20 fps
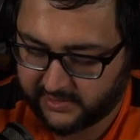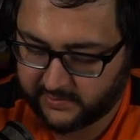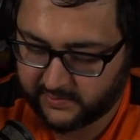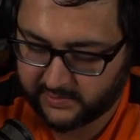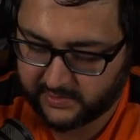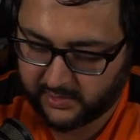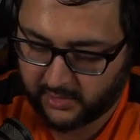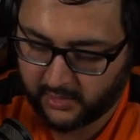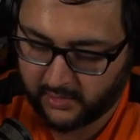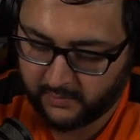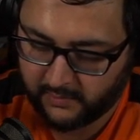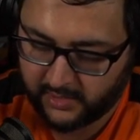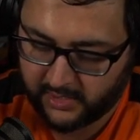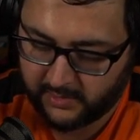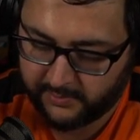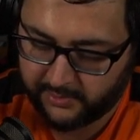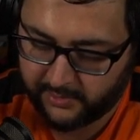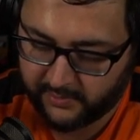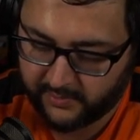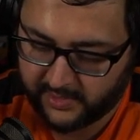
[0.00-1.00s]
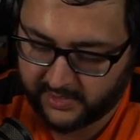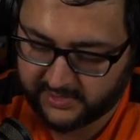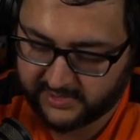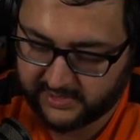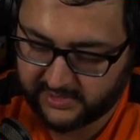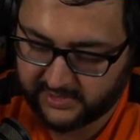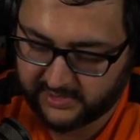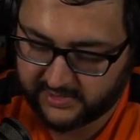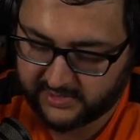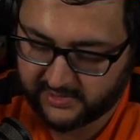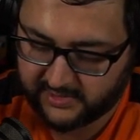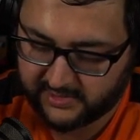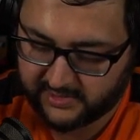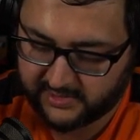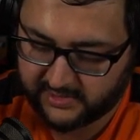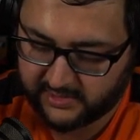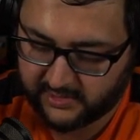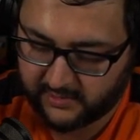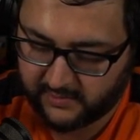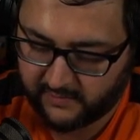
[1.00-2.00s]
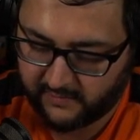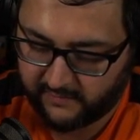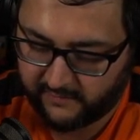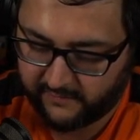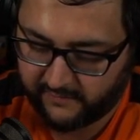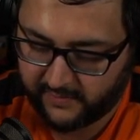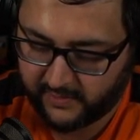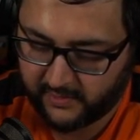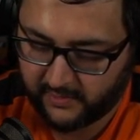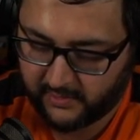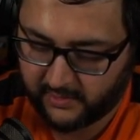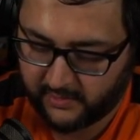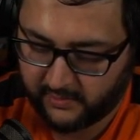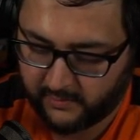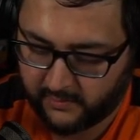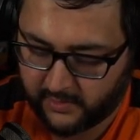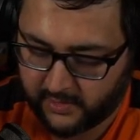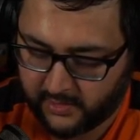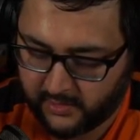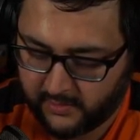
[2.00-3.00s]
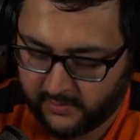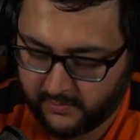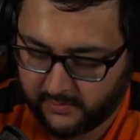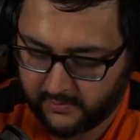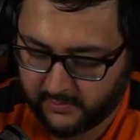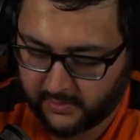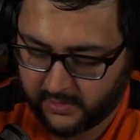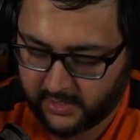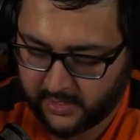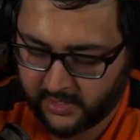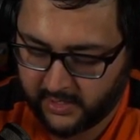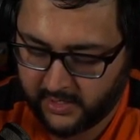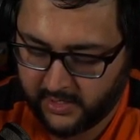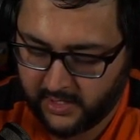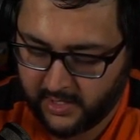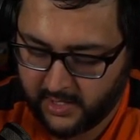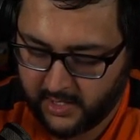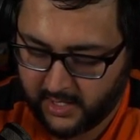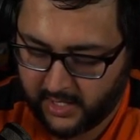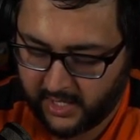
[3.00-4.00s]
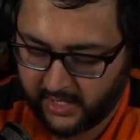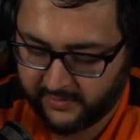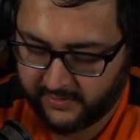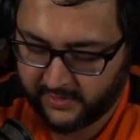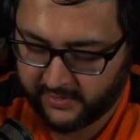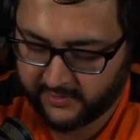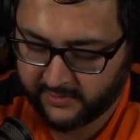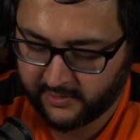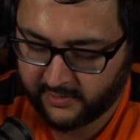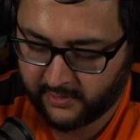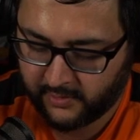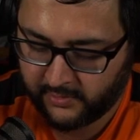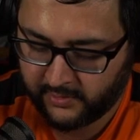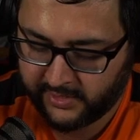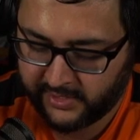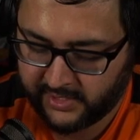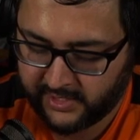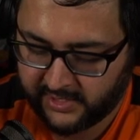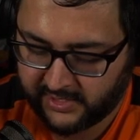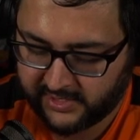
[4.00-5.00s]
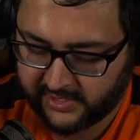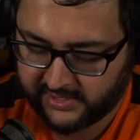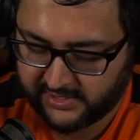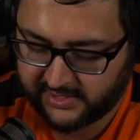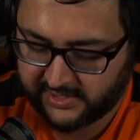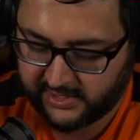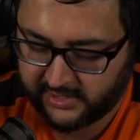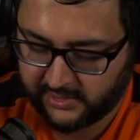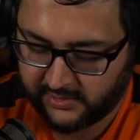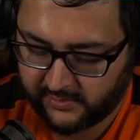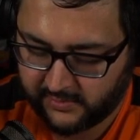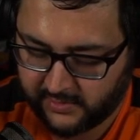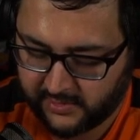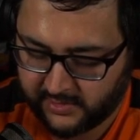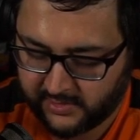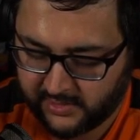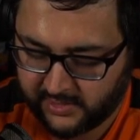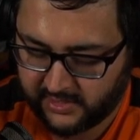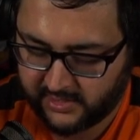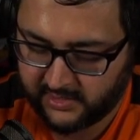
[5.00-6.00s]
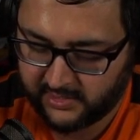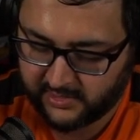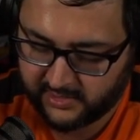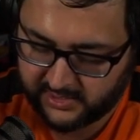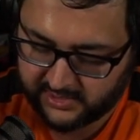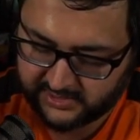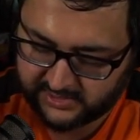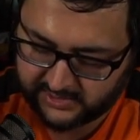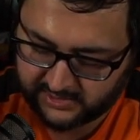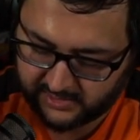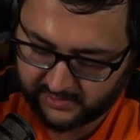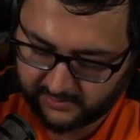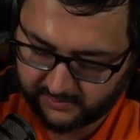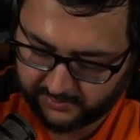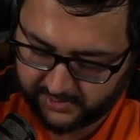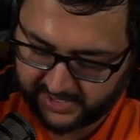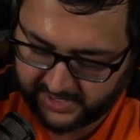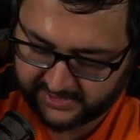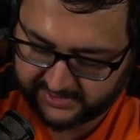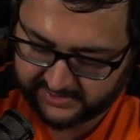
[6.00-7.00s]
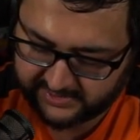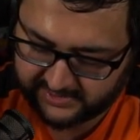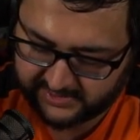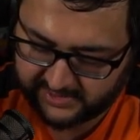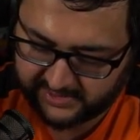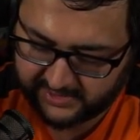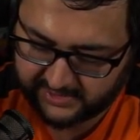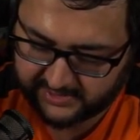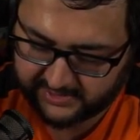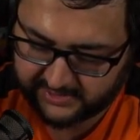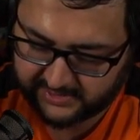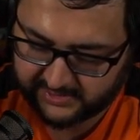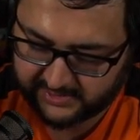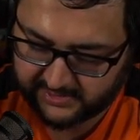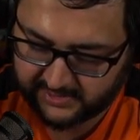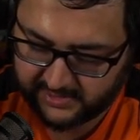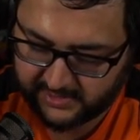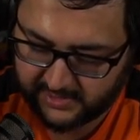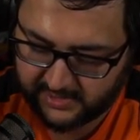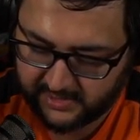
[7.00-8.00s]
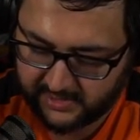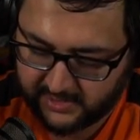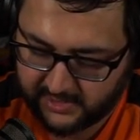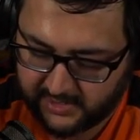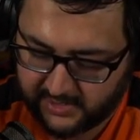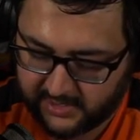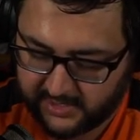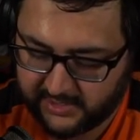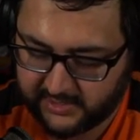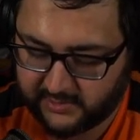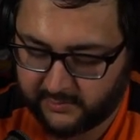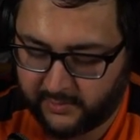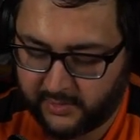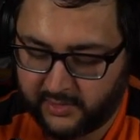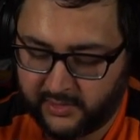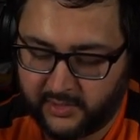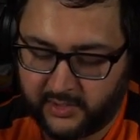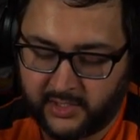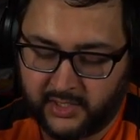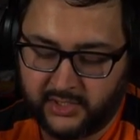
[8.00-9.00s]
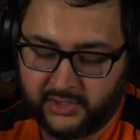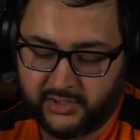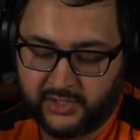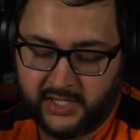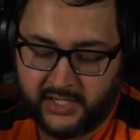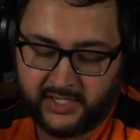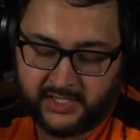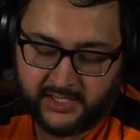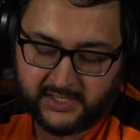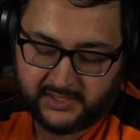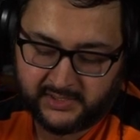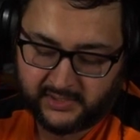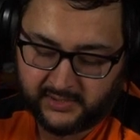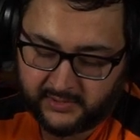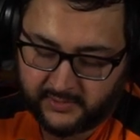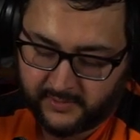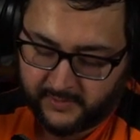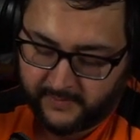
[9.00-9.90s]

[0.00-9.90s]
was already progressing into this zone fairly well. Okay, I think they're only going to continue, and then this past 6 is where they're going to try to get to.